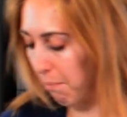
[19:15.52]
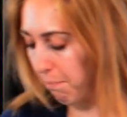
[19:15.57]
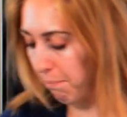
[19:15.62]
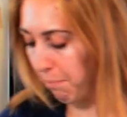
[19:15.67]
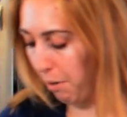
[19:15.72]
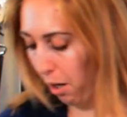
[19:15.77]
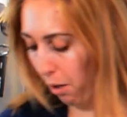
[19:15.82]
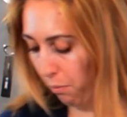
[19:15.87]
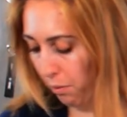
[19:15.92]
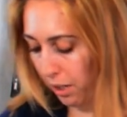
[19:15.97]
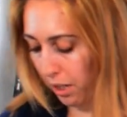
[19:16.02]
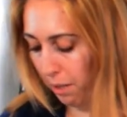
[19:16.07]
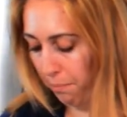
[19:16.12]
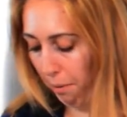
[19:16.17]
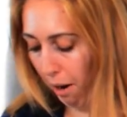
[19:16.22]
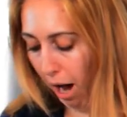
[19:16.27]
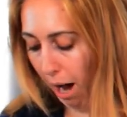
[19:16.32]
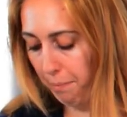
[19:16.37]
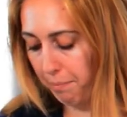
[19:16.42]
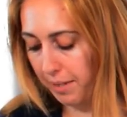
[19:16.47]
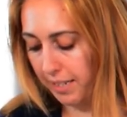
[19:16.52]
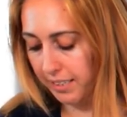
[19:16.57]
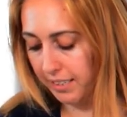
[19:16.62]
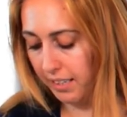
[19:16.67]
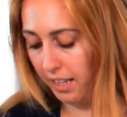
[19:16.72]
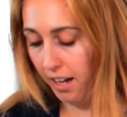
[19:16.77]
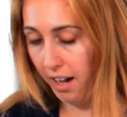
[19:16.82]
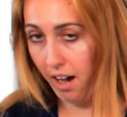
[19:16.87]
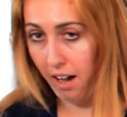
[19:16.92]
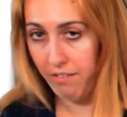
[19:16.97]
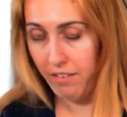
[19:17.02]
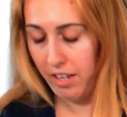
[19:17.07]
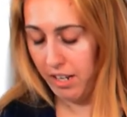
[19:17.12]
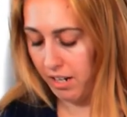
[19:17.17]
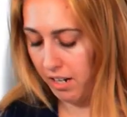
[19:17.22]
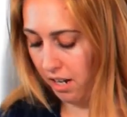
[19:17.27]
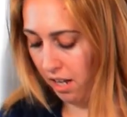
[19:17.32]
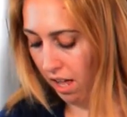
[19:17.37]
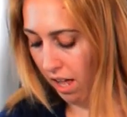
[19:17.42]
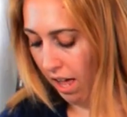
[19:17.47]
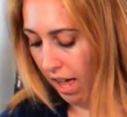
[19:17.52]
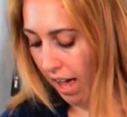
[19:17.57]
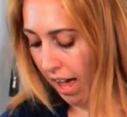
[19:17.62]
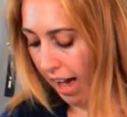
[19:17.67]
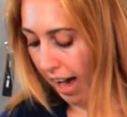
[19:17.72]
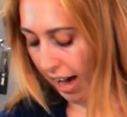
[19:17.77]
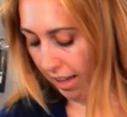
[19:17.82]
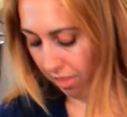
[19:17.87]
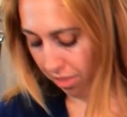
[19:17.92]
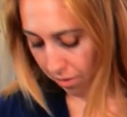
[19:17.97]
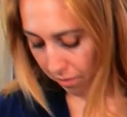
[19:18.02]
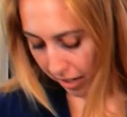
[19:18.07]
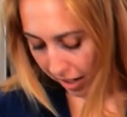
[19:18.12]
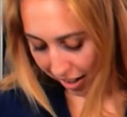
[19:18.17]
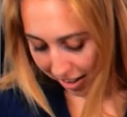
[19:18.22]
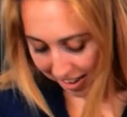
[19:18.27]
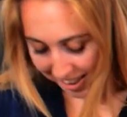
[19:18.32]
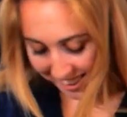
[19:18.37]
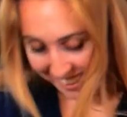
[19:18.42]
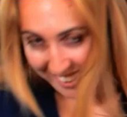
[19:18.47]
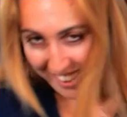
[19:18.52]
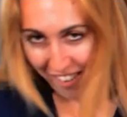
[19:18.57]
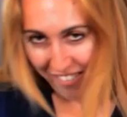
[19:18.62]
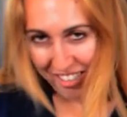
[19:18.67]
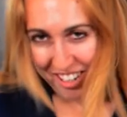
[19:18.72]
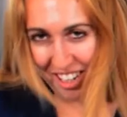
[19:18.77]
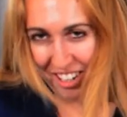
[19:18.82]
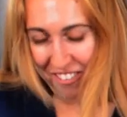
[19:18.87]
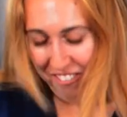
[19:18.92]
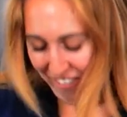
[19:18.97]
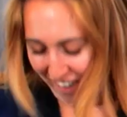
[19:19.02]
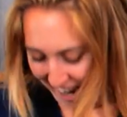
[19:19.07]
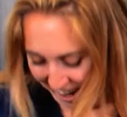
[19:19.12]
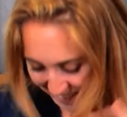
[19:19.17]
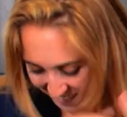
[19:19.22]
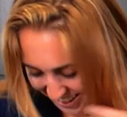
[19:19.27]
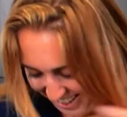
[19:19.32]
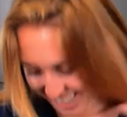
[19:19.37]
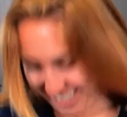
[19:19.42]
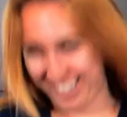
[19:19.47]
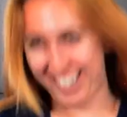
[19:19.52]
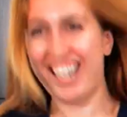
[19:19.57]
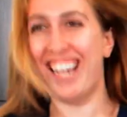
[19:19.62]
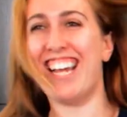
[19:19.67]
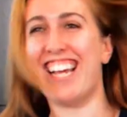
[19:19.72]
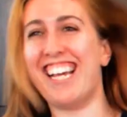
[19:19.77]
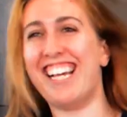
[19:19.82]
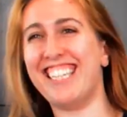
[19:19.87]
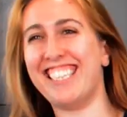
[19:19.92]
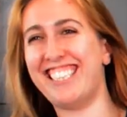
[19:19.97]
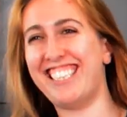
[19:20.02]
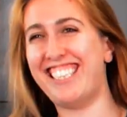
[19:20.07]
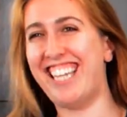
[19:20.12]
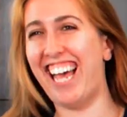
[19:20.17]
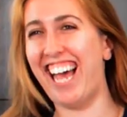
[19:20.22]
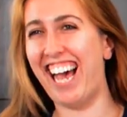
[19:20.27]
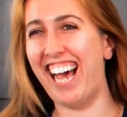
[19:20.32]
But we're gonna pop these in the oven at 375 degrees.